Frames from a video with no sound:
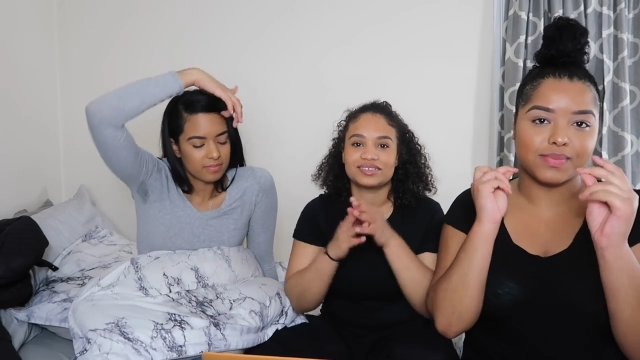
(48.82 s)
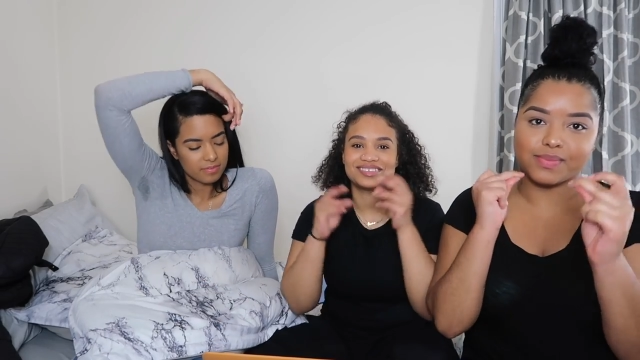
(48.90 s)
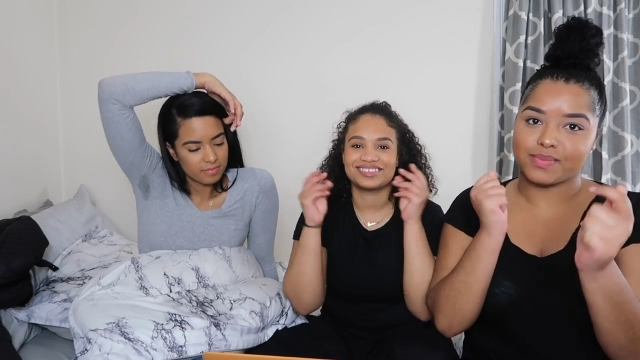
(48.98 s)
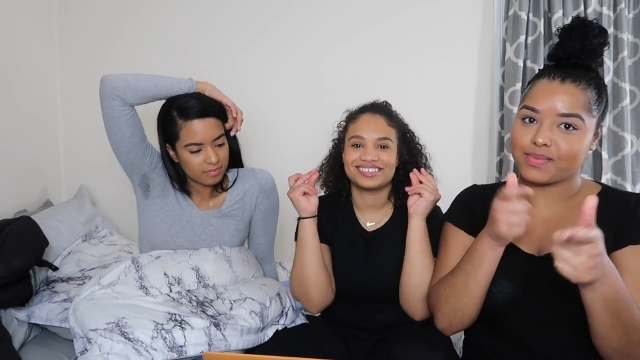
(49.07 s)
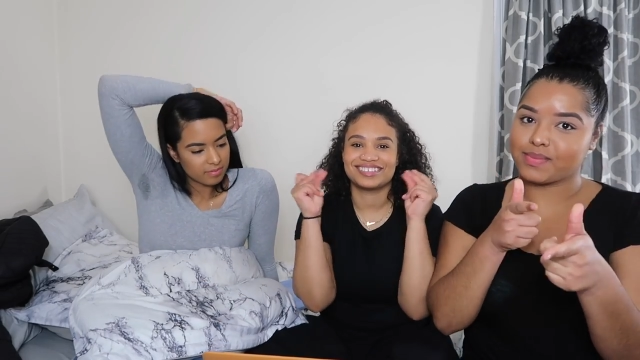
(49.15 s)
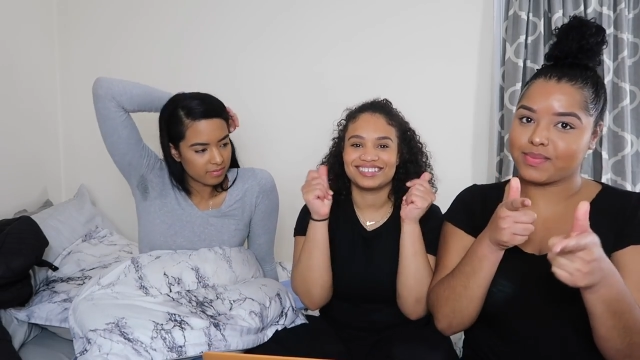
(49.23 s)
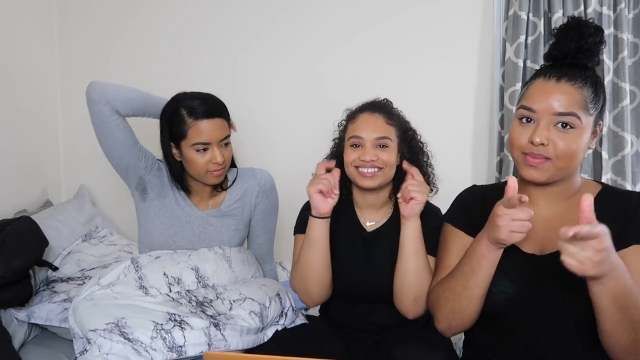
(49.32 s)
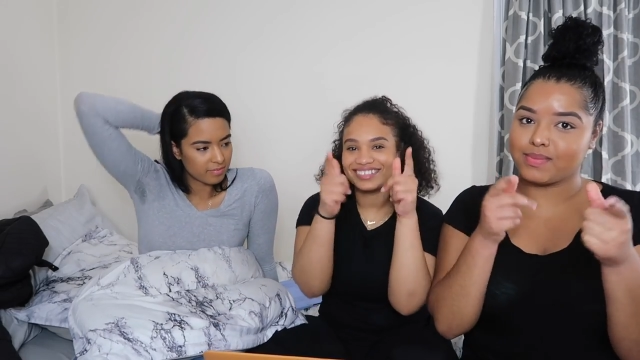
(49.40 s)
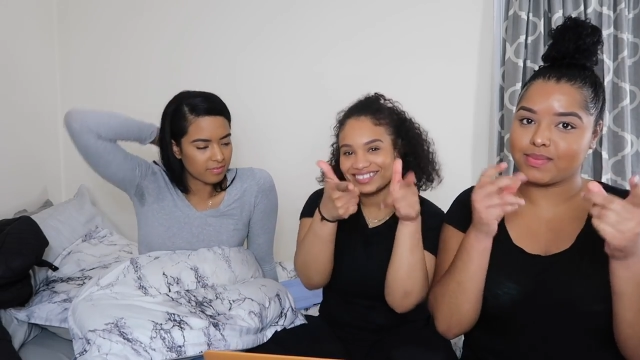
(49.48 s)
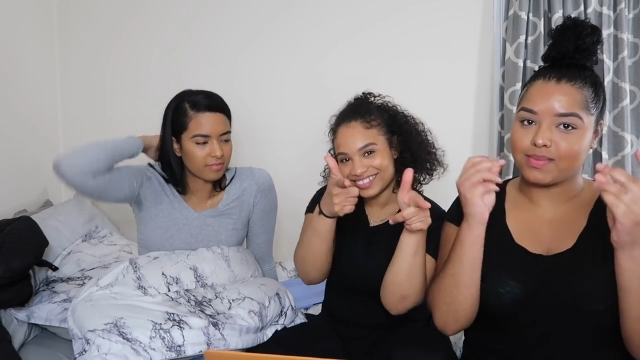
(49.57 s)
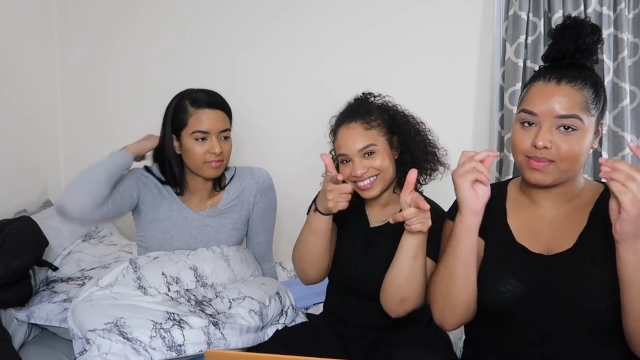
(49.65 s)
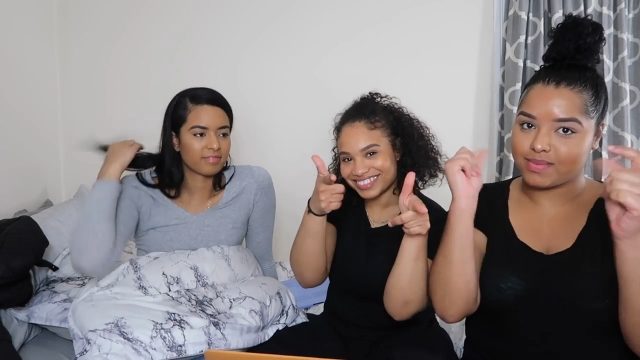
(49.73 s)

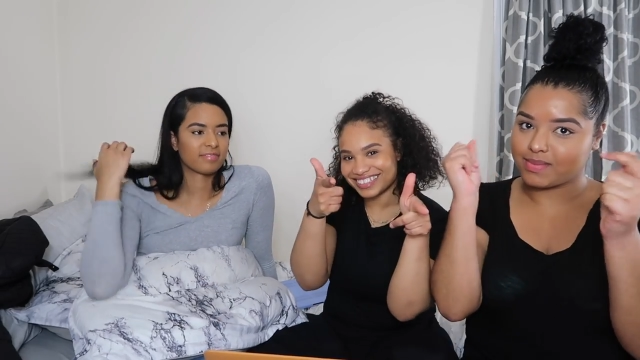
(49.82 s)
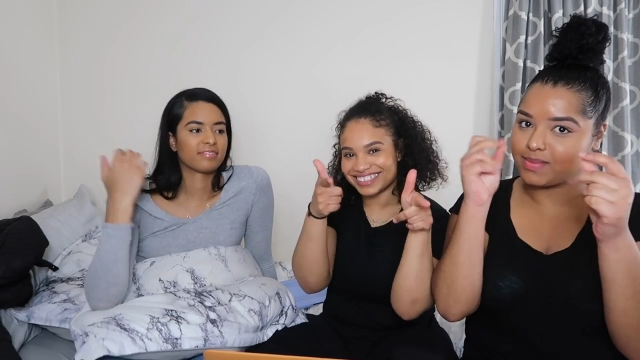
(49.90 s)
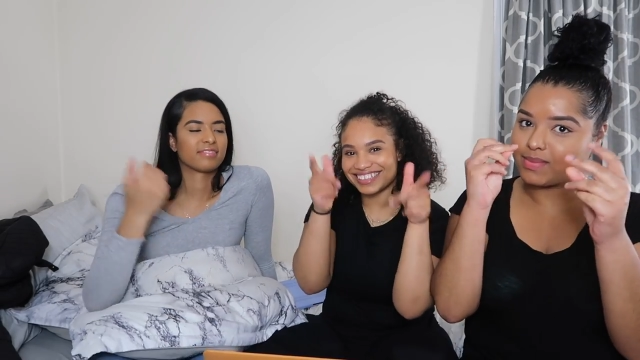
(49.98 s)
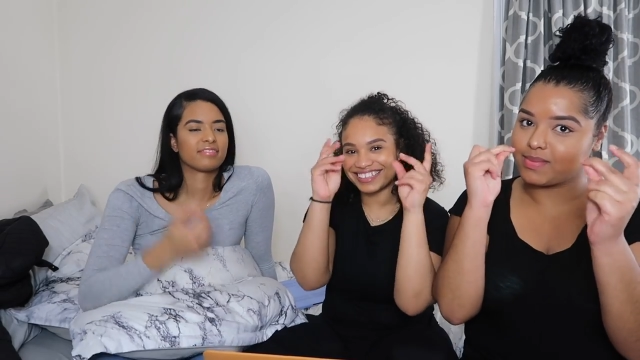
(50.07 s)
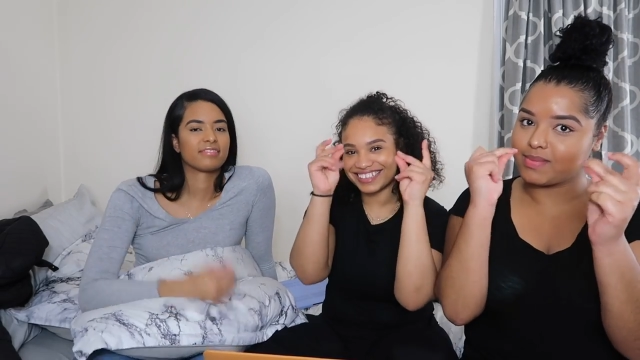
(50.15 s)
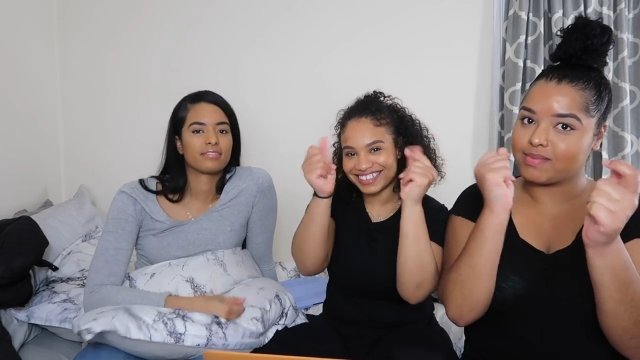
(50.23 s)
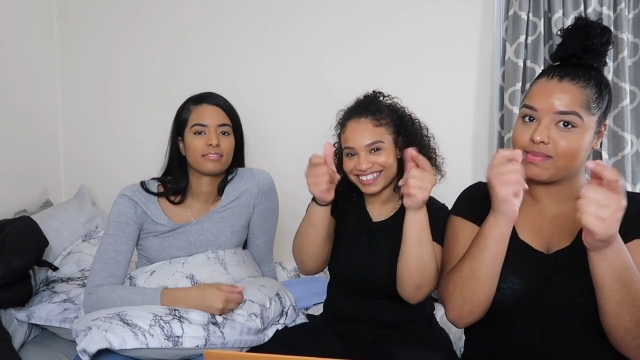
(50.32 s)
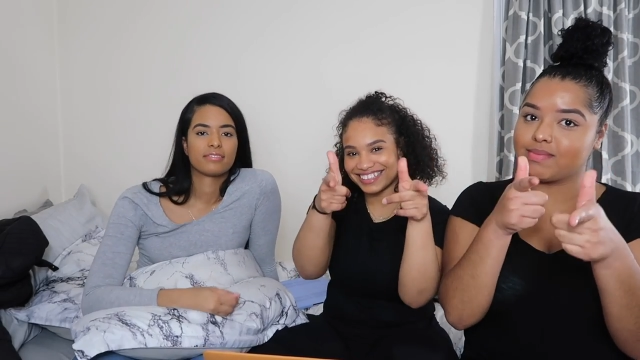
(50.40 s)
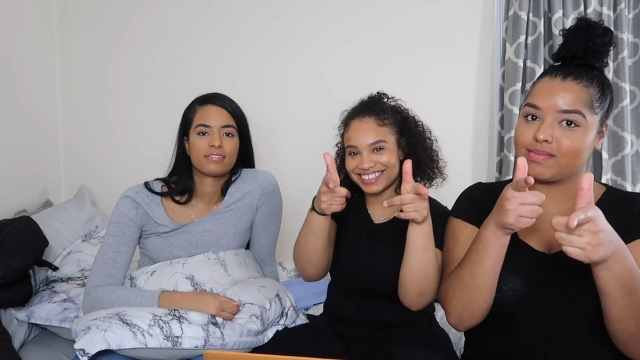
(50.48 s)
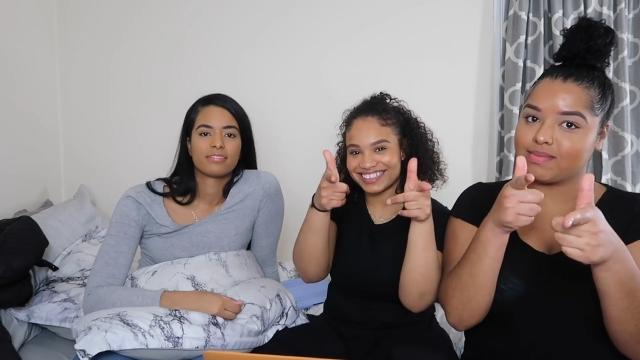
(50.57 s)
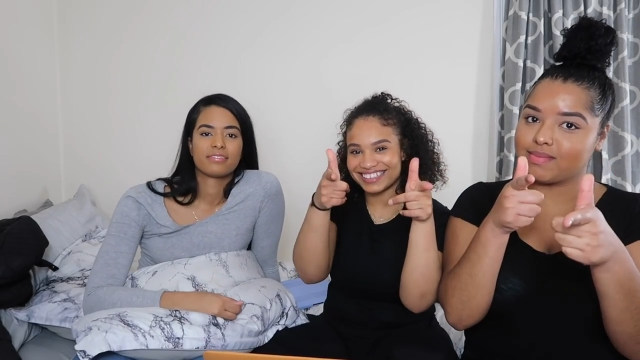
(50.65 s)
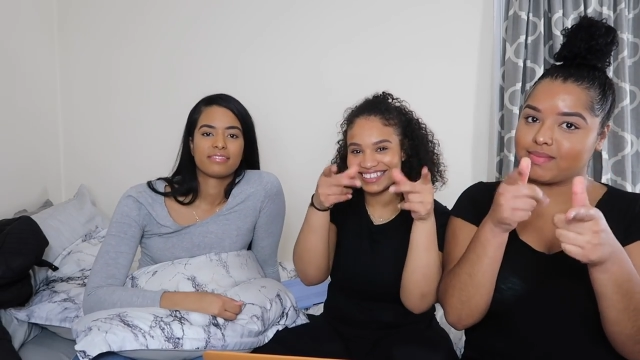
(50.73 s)

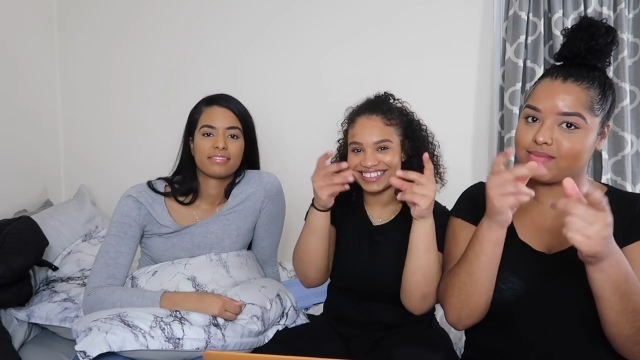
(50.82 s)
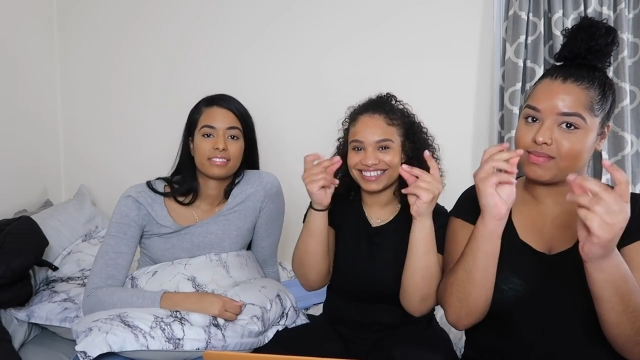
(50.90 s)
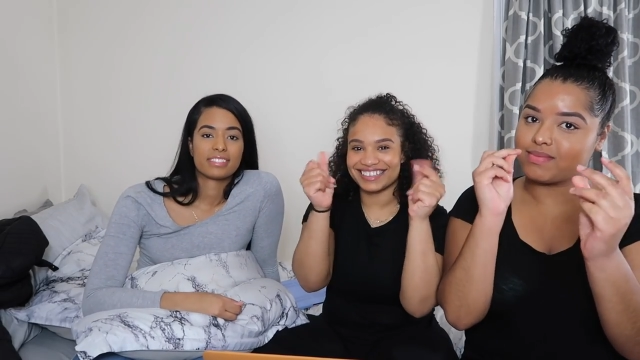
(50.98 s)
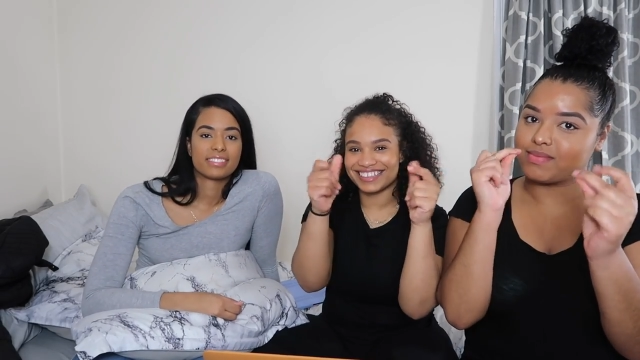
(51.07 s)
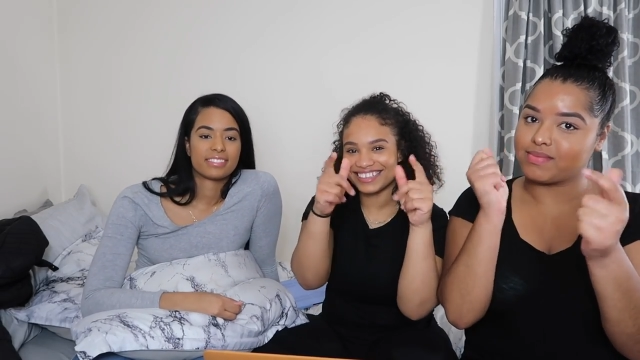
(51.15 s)
Nothing is said.